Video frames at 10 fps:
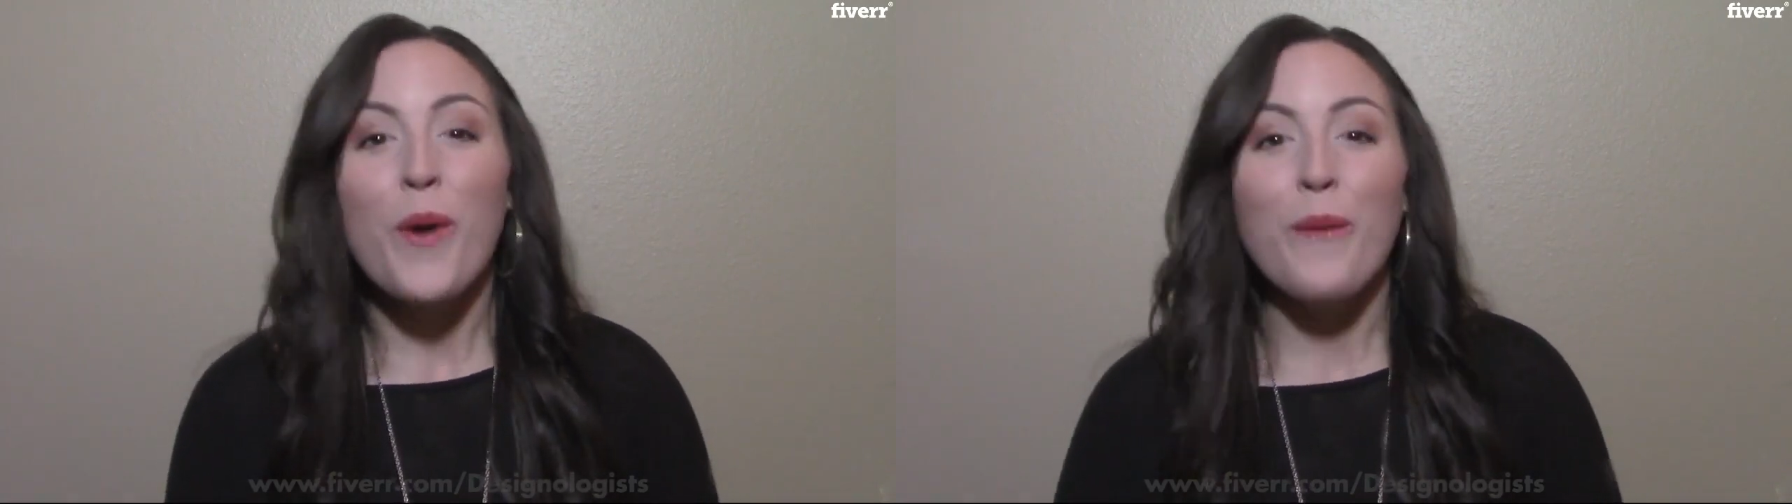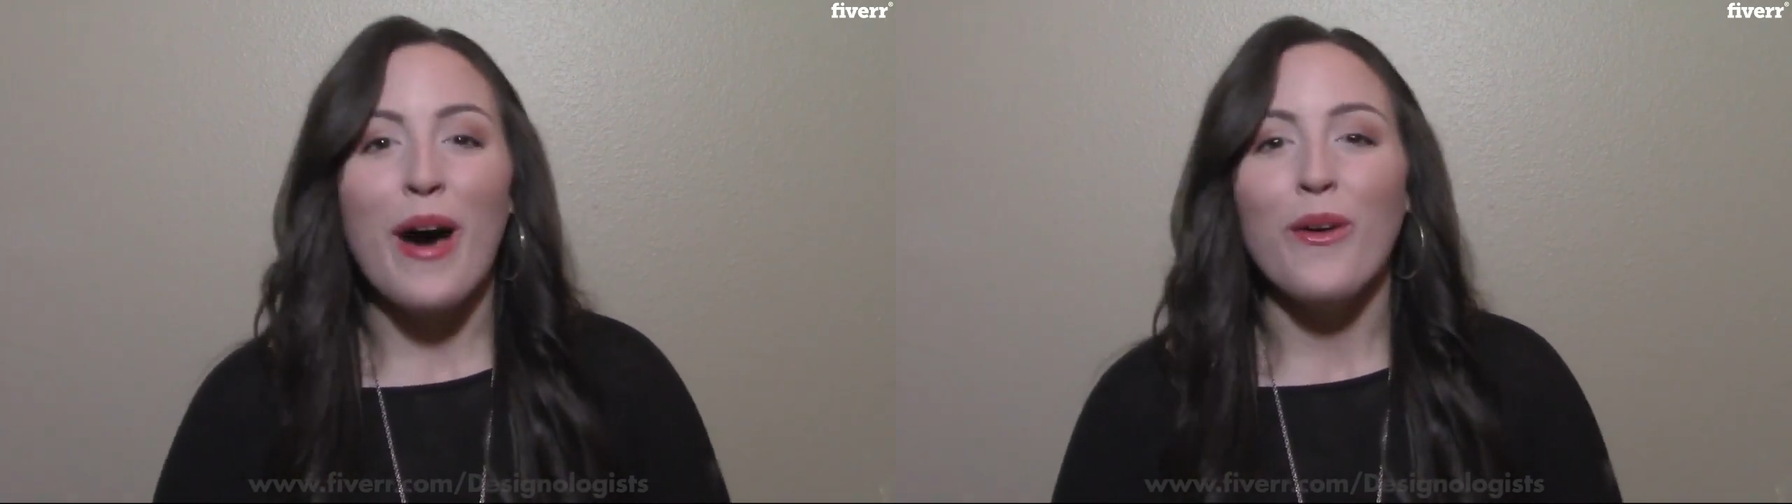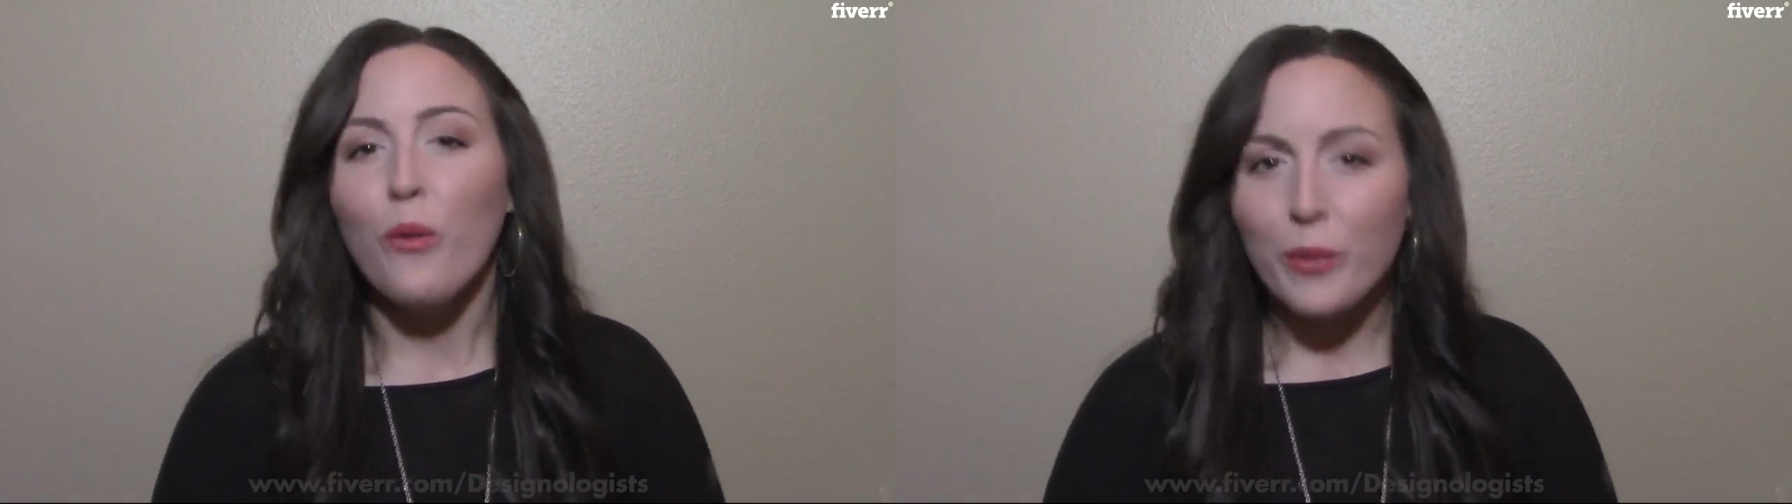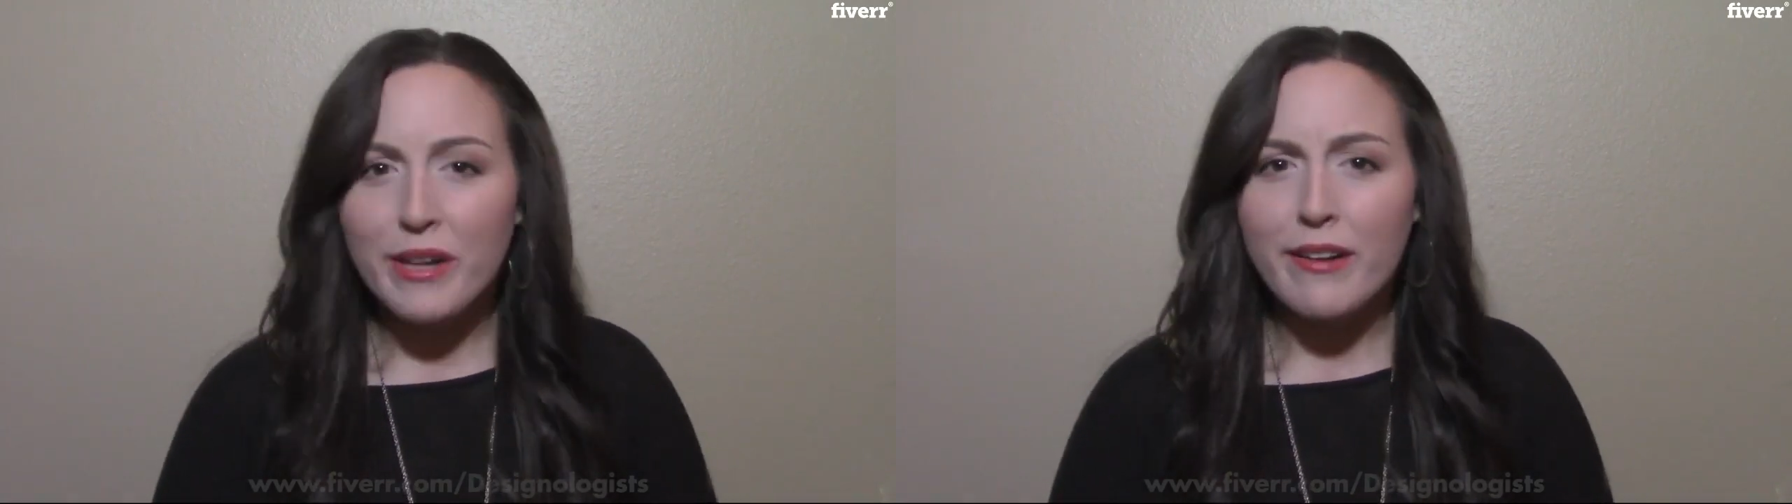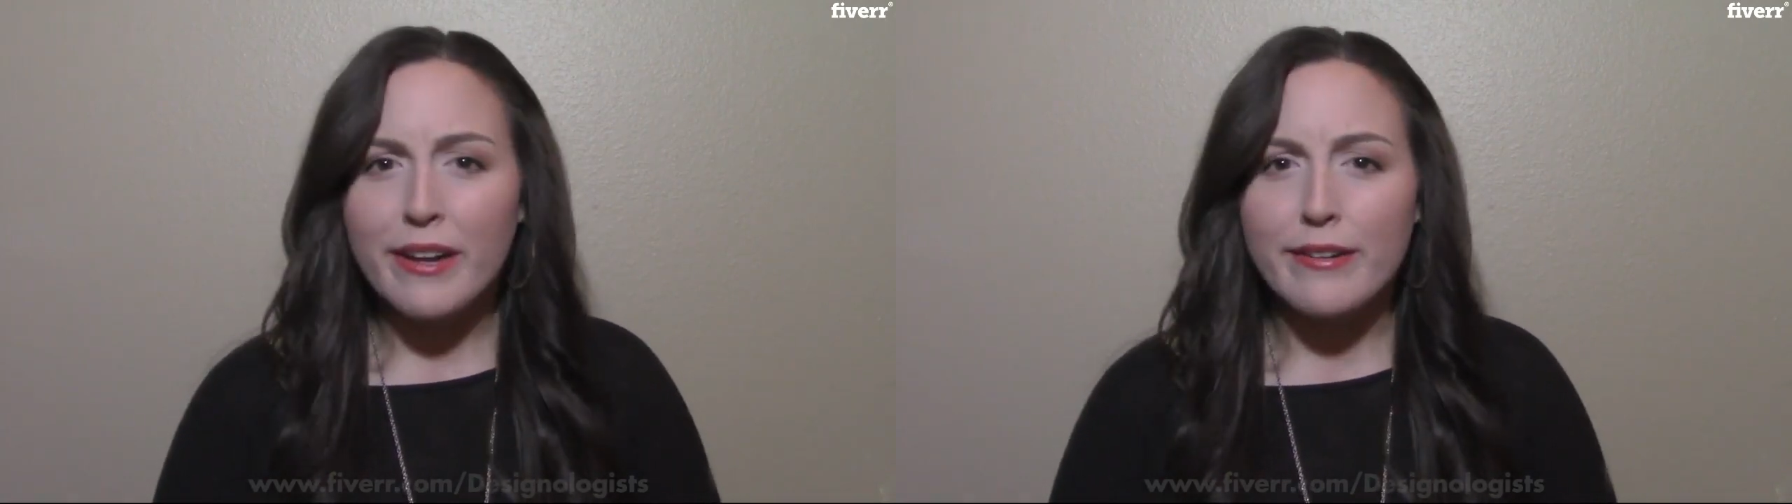Well, we
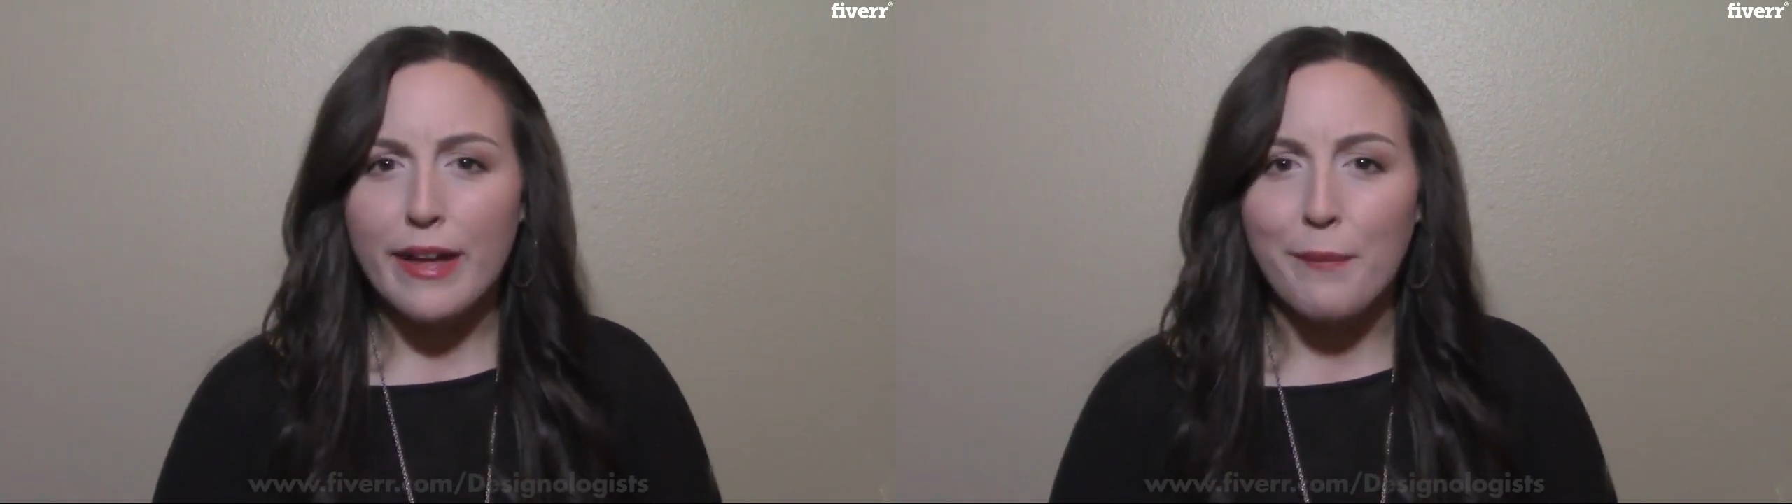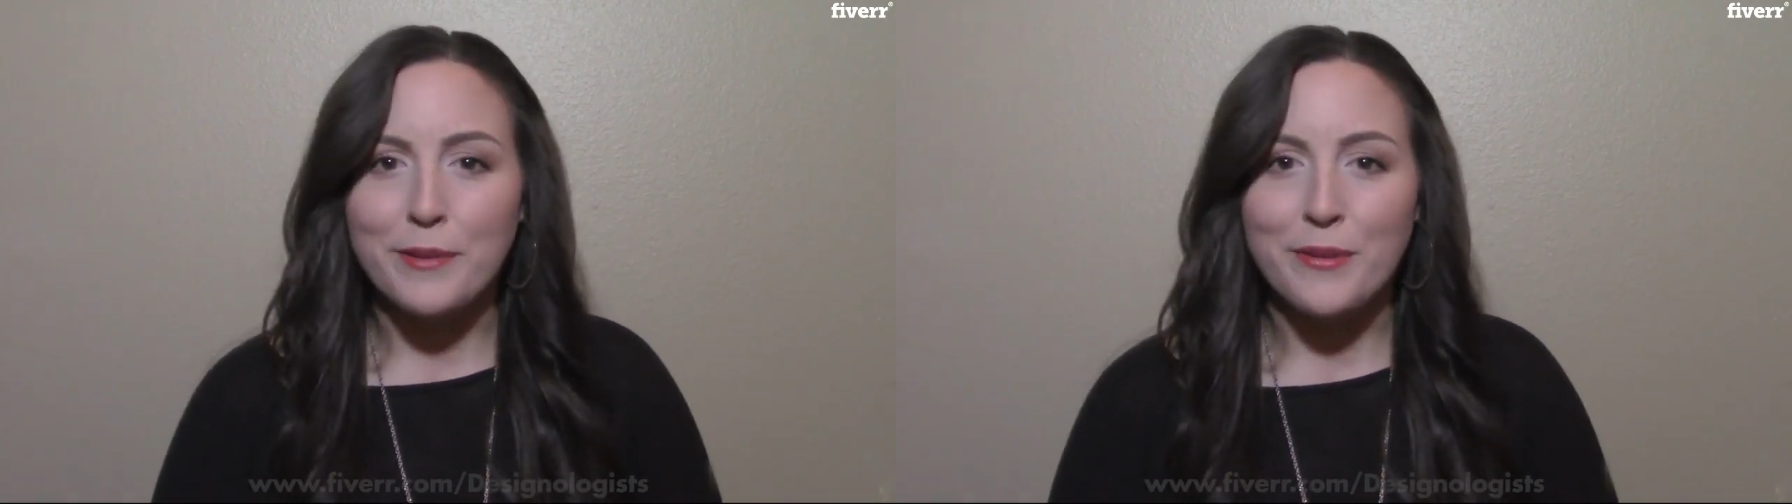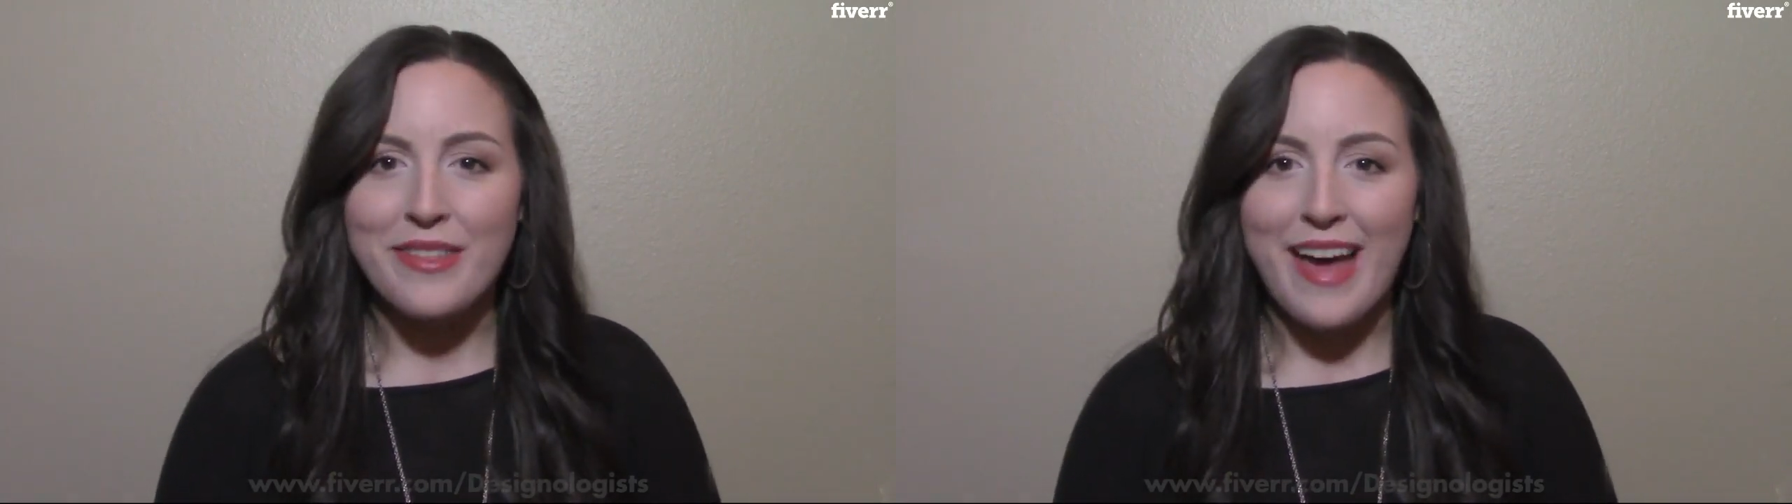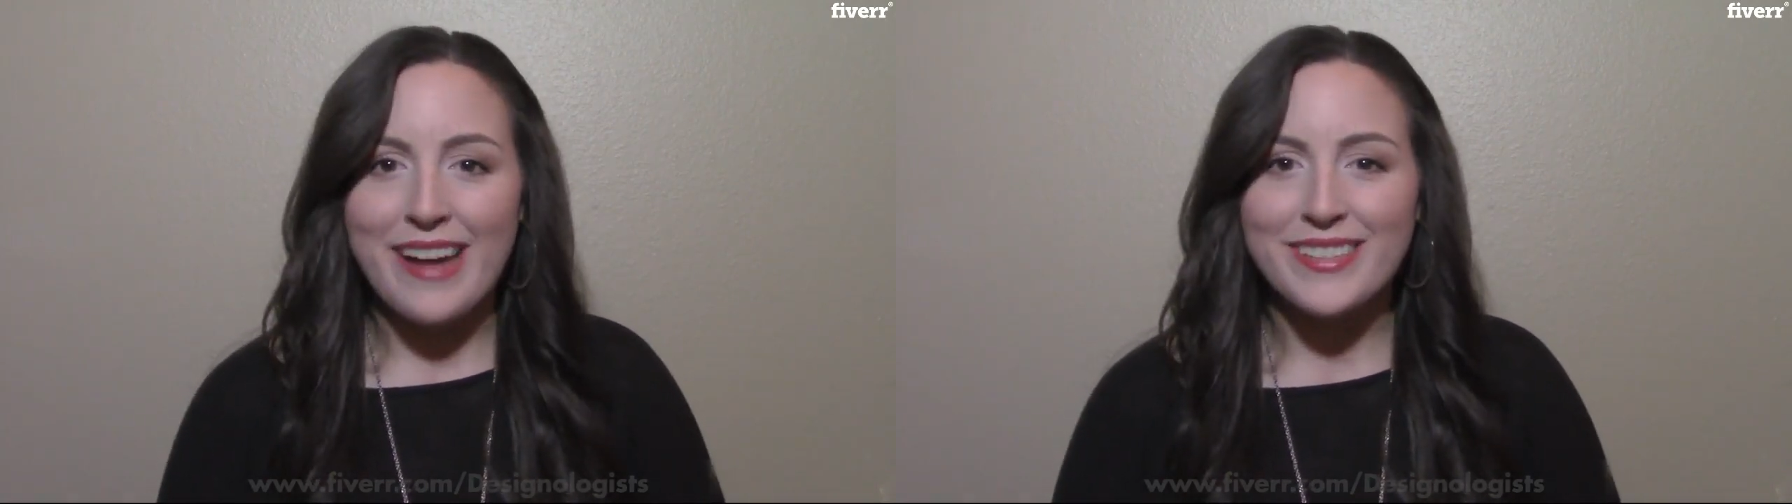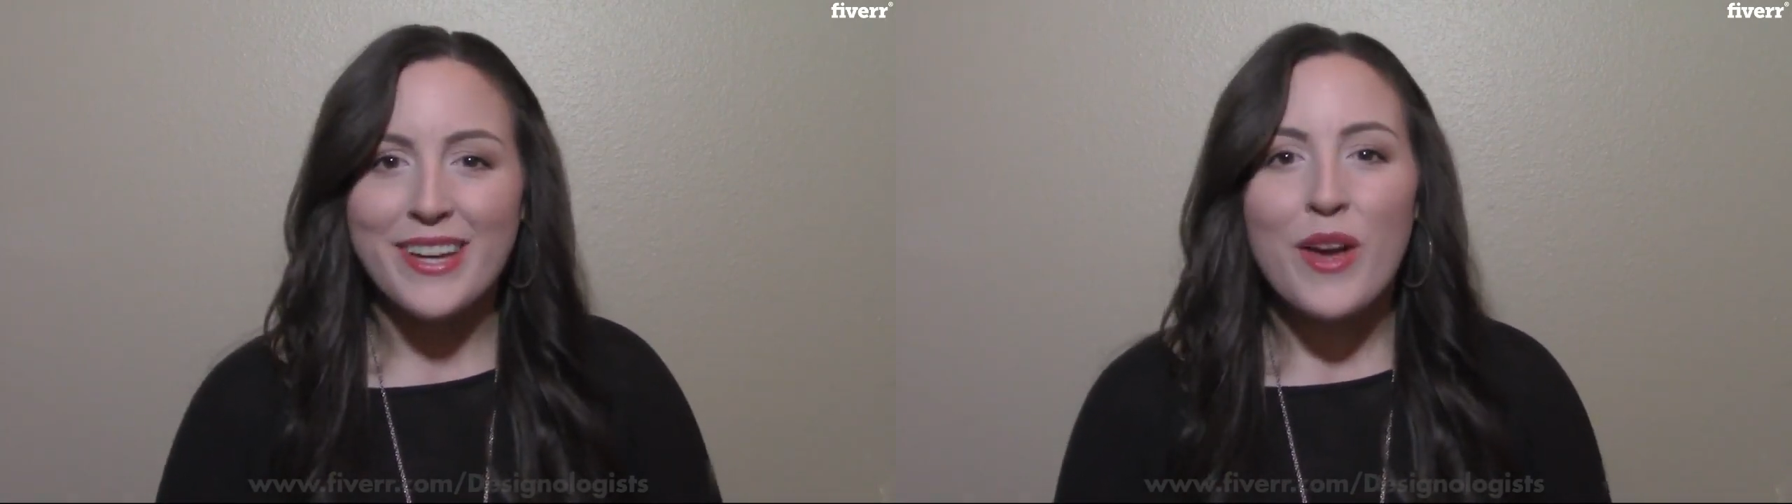are here to help you with that.